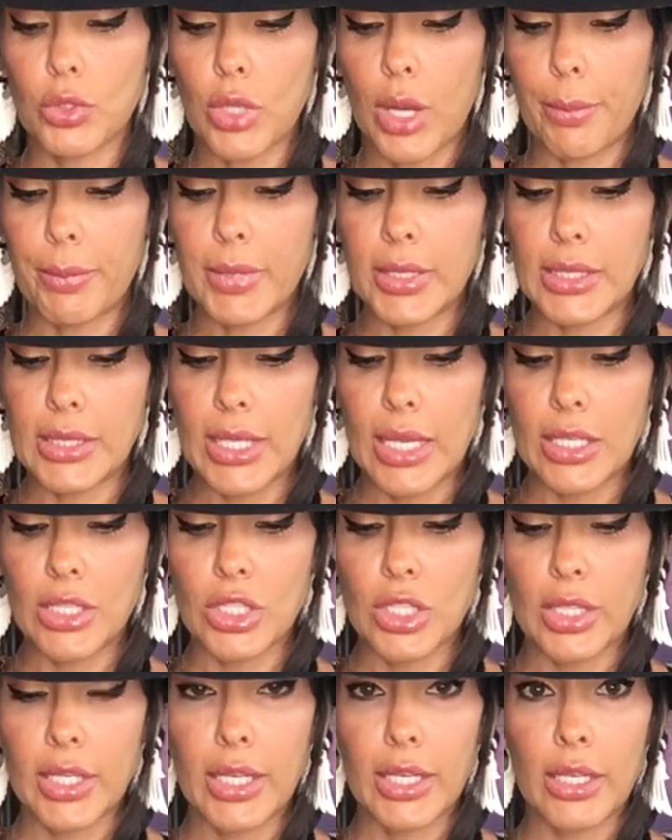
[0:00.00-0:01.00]
drop the
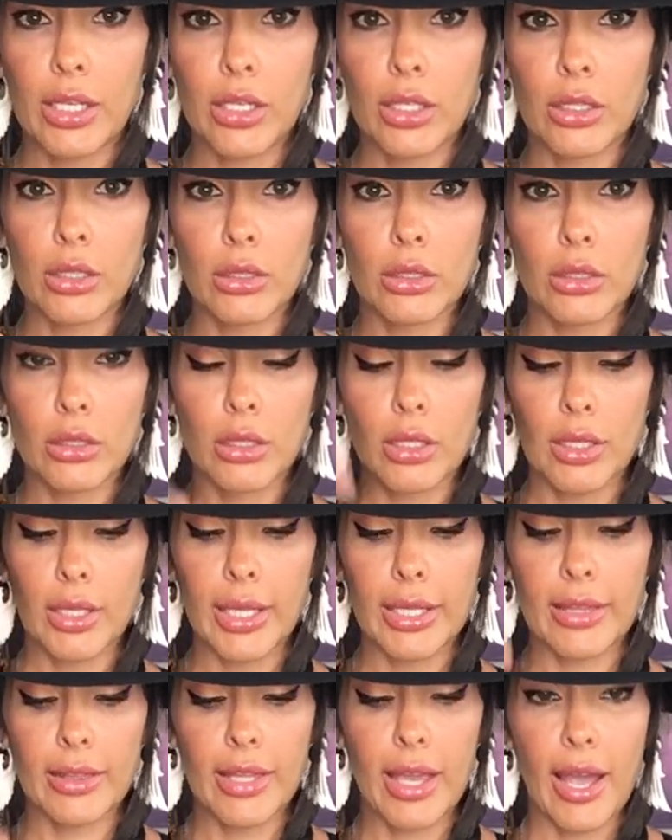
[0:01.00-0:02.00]
sage in here
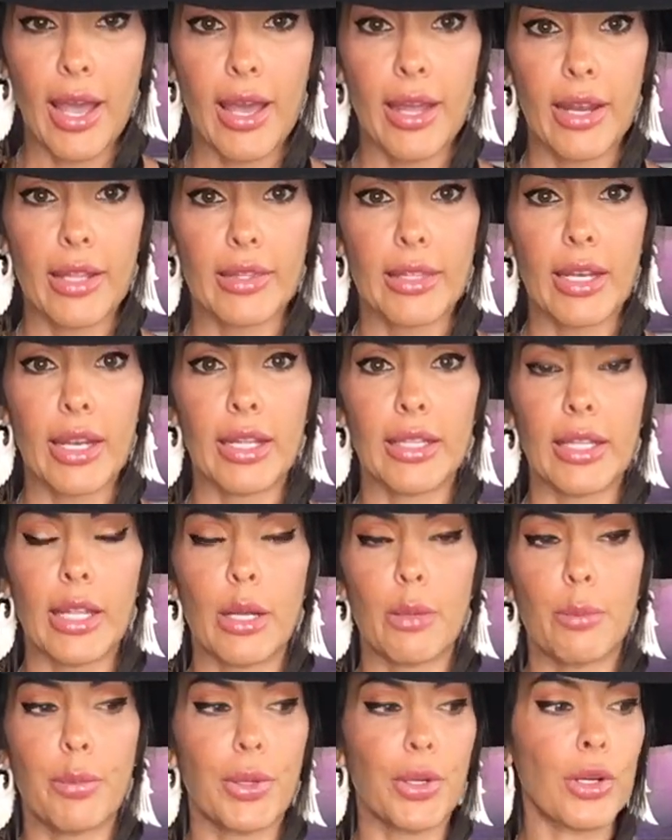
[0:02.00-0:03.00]
like that, and then I
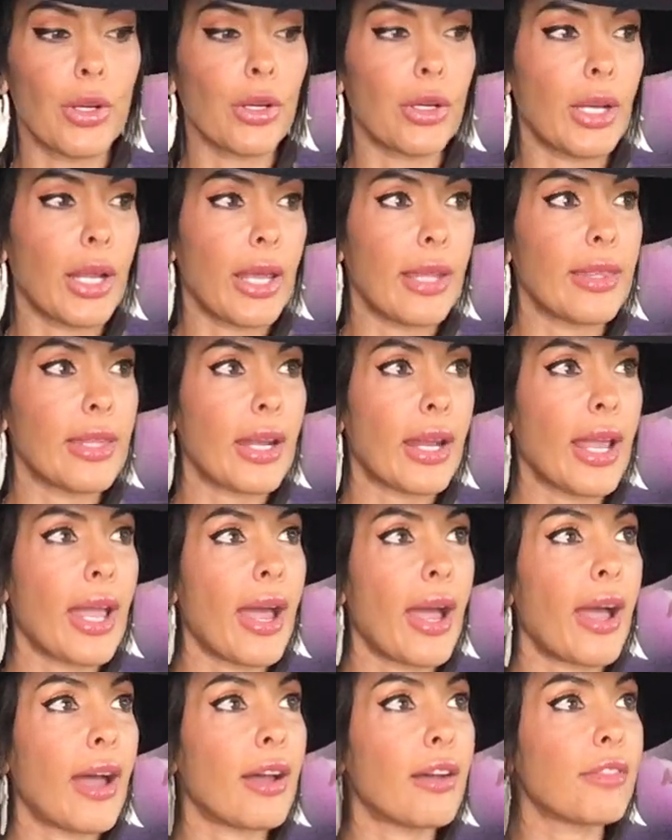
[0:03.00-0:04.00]
let it burn, and then I
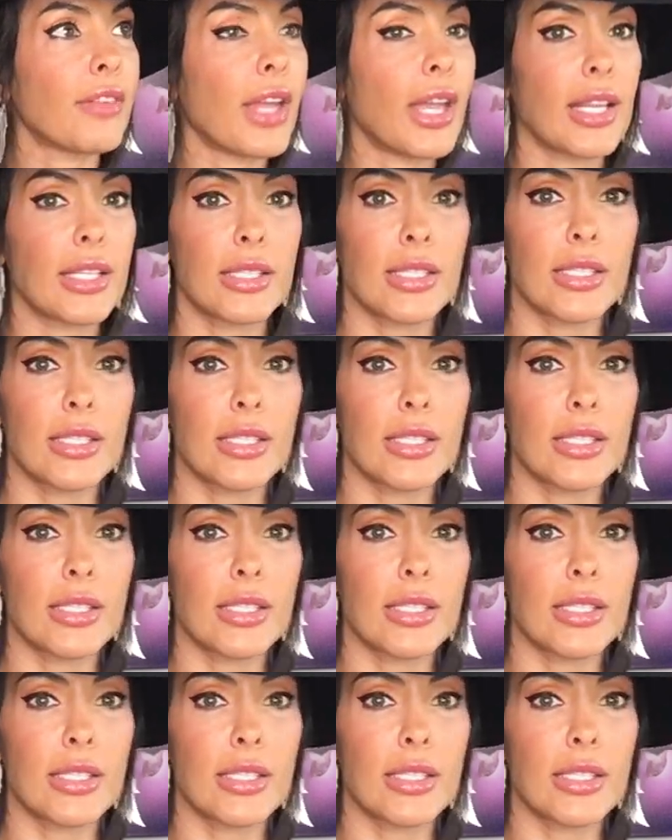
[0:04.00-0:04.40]
have a